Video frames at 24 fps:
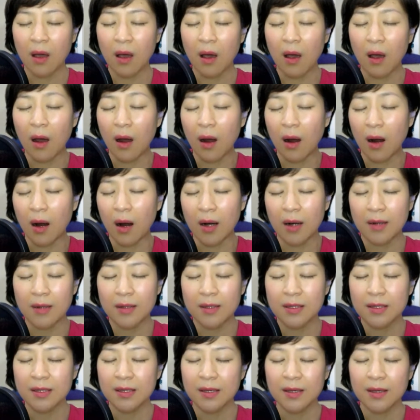or
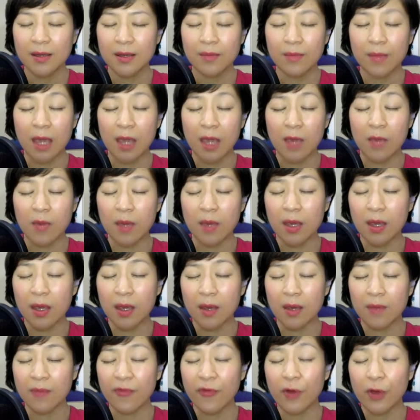
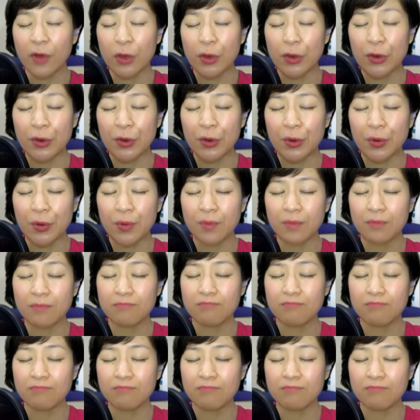maybe for you,